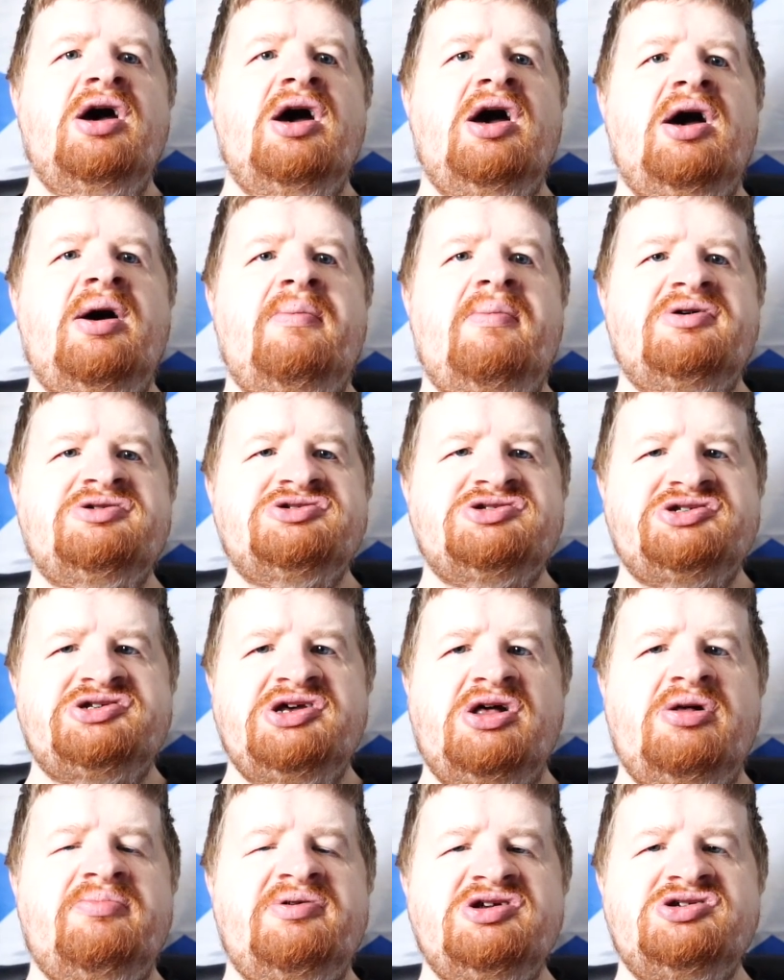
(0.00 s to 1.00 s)
um, as a
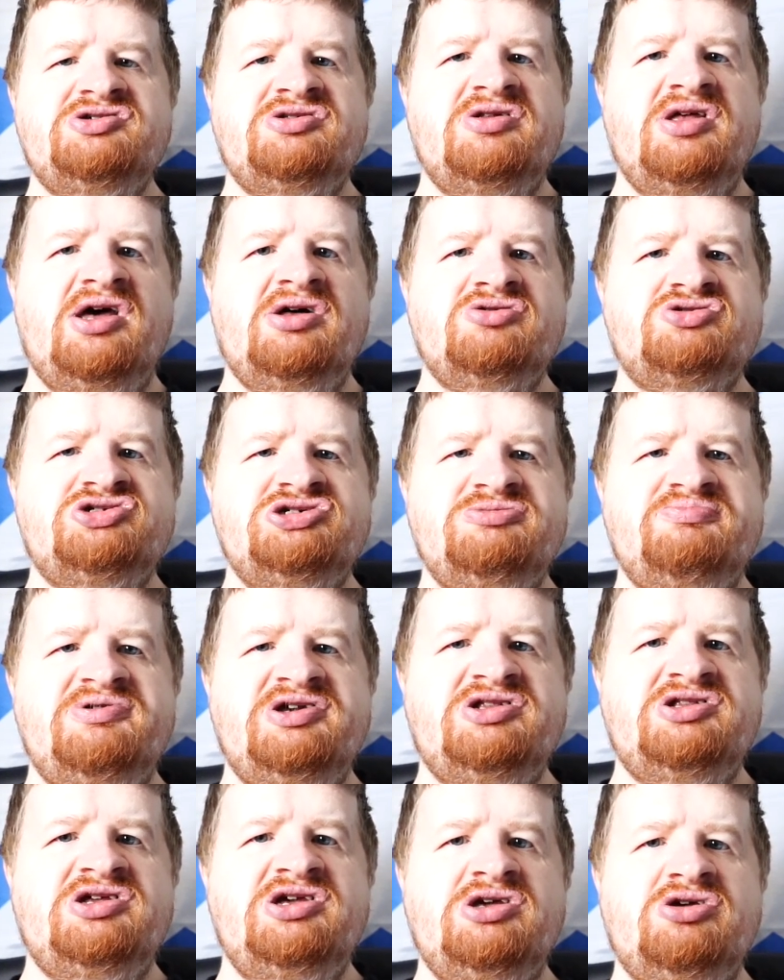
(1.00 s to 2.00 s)
celebration of the
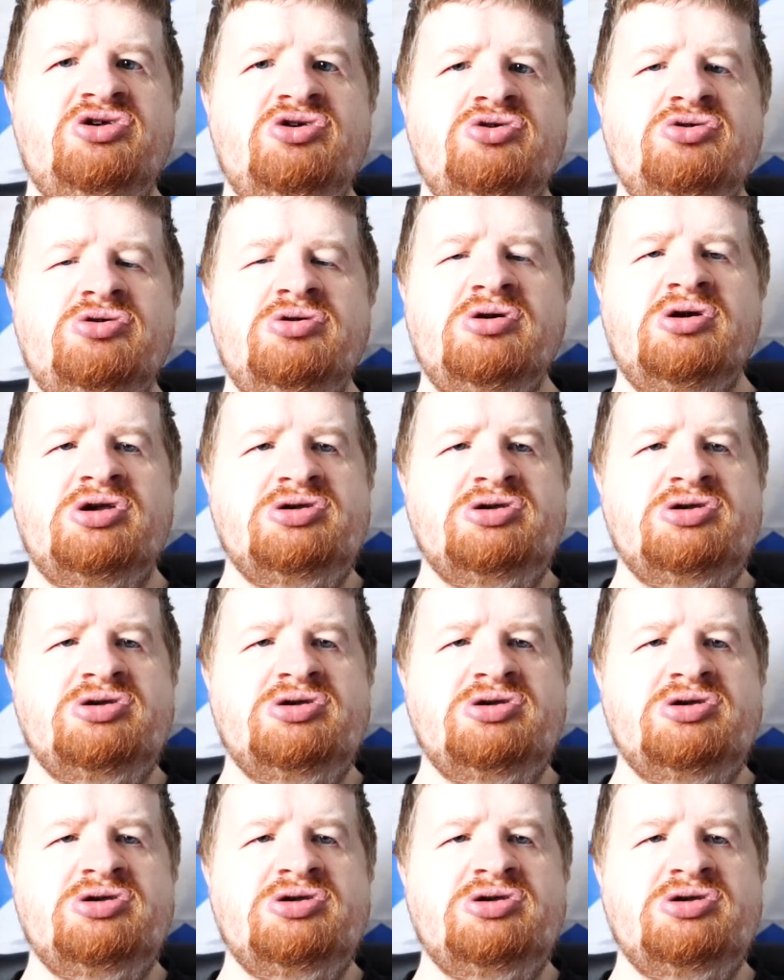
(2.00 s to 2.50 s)
LGBTQ